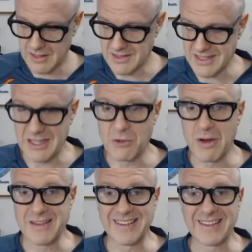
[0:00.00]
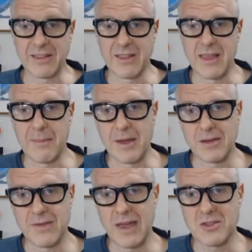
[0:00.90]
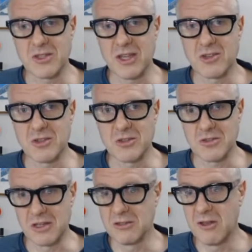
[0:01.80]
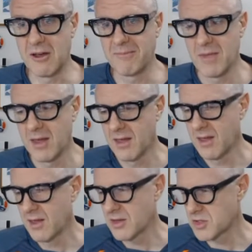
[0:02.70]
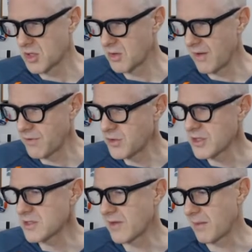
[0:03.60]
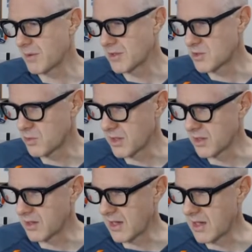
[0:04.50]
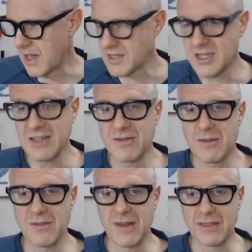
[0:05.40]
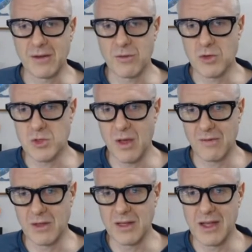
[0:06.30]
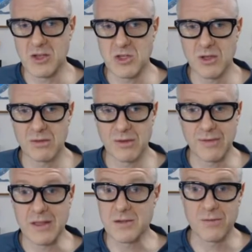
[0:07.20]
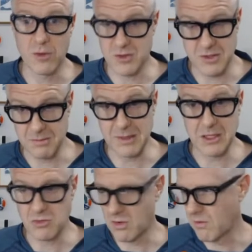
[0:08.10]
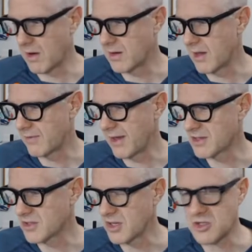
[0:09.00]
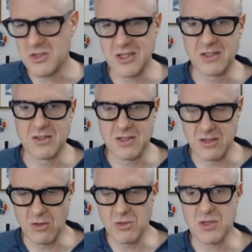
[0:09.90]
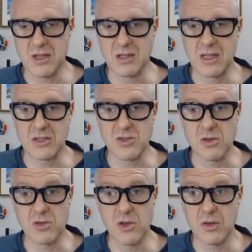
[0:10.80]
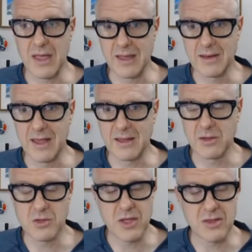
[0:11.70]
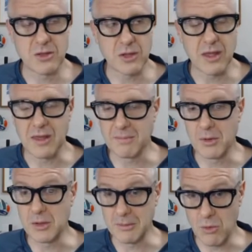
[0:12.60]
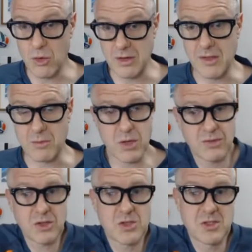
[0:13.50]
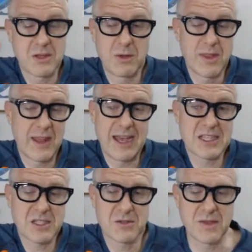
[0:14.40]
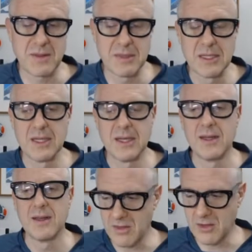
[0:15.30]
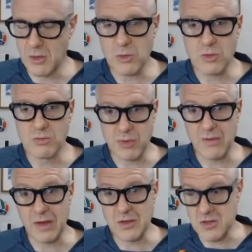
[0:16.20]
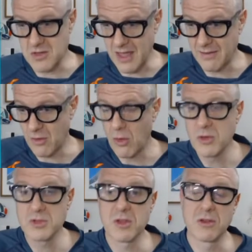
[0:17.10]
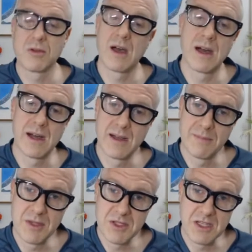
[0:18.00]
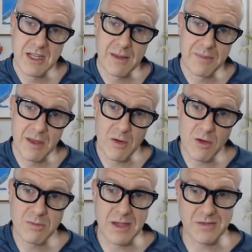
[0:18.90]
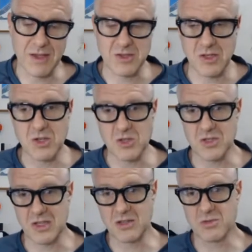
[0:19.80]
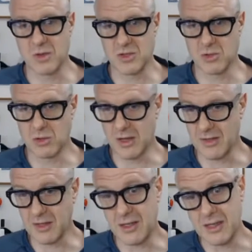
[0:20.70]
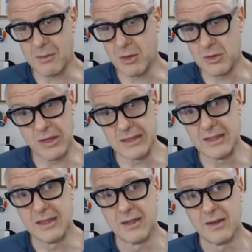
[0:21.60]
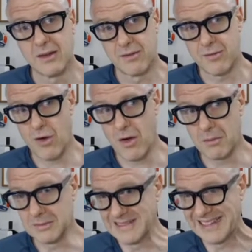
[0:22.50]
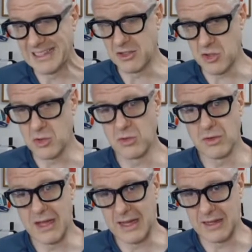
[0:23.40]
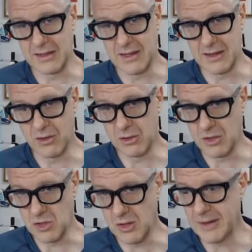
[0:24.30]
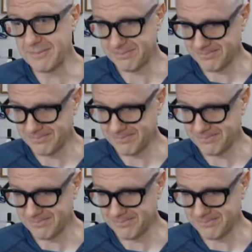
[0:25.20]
accelerating the amount of vaccinations a lot. So a few things have happened this week. Aside from the fact that, of course, you have the large self-defense force, the military-run vaccination centers in Osaka and Tokyo, and it looks like they're looking at building more in other prefectures, anyone that asks for them. The local prefectures have also been setting up their own mass vaccination centers, which look like they're going to come online from late June and early July.